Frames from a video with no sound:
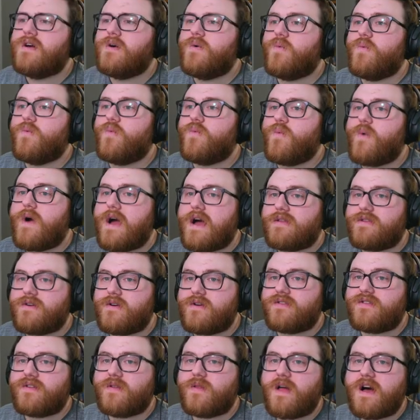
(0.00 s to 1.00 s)
Wow,
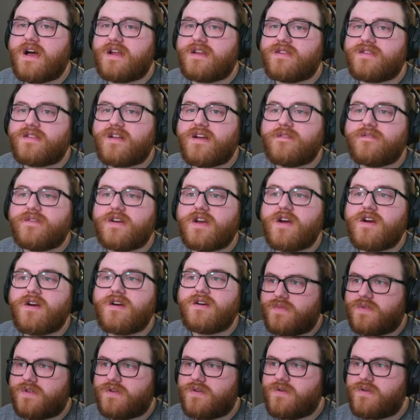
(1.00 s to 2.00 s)
there's a lot of stuff here.
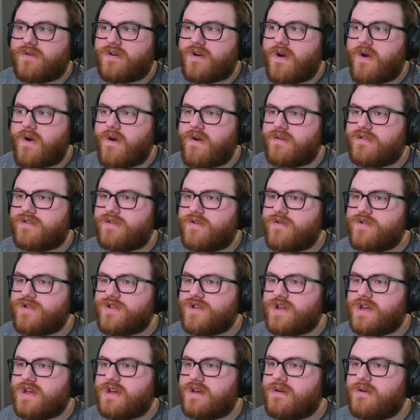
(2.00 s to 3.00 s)
Your car is your
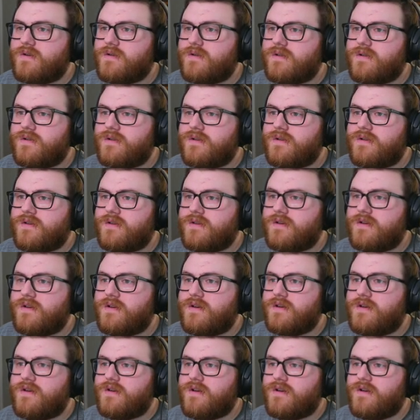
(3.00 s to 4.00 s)
shield.
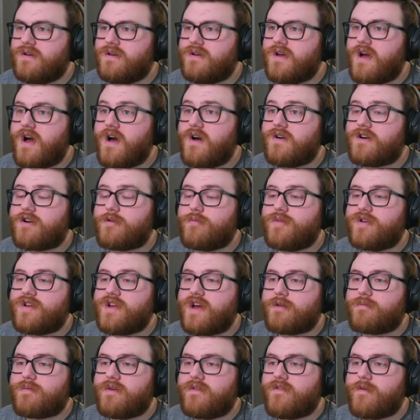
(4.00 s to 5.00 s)
Oh, it can
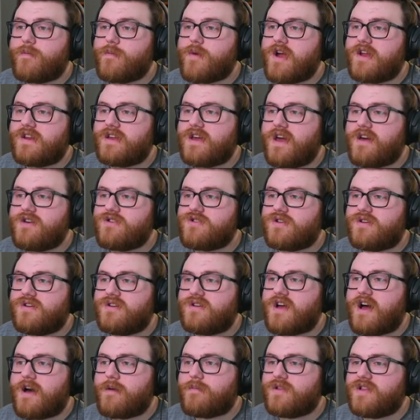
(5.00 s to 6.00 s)
protect me from radiation,
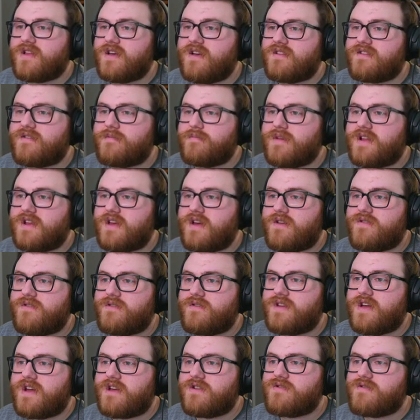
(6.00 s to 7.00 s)
anomalies, and many other
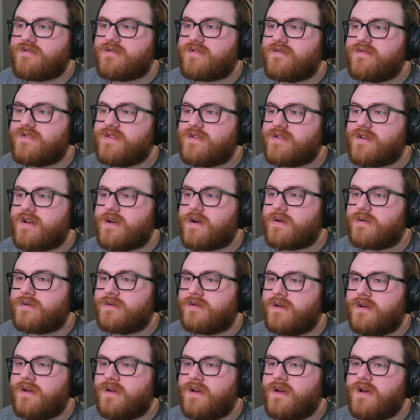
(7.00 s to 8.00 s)
dangers of the zone,
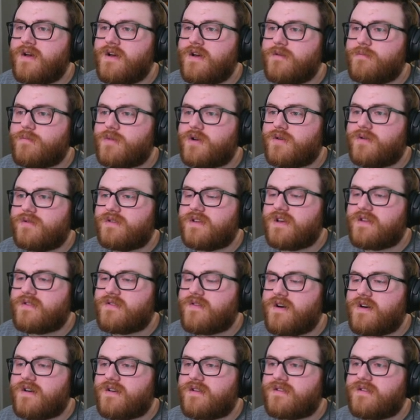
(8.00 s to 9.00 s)
but only as
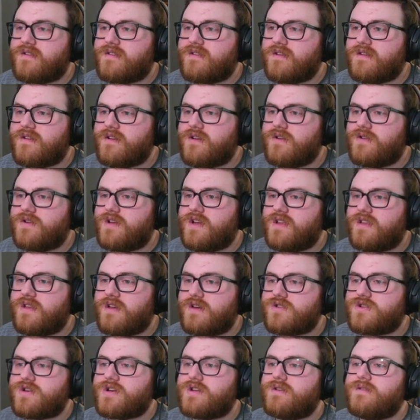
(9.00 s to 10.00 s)
long as it's in good
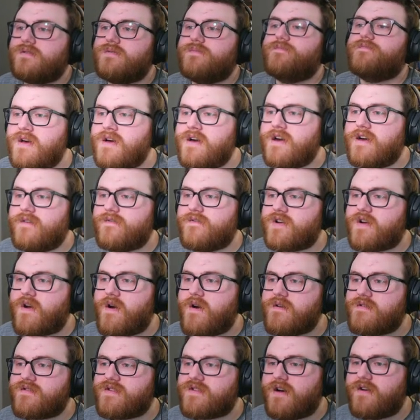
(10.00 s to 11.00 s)
condition. If your
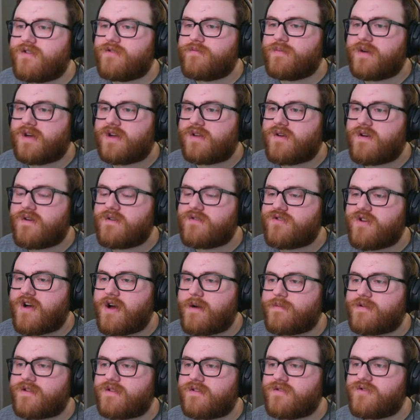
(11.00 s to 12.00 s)
car's health meter
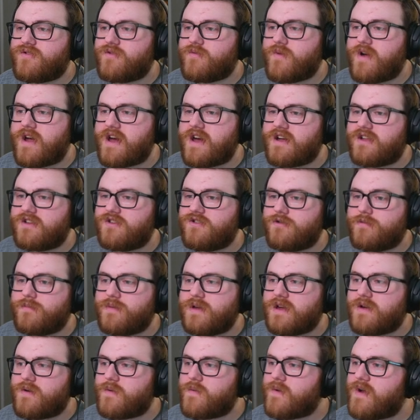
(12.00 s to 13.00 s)
drops into the red, you'll
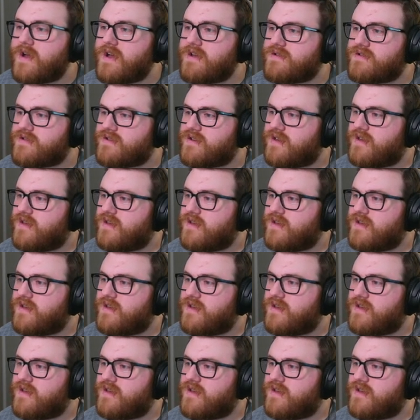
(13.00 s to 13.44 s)
be at risk.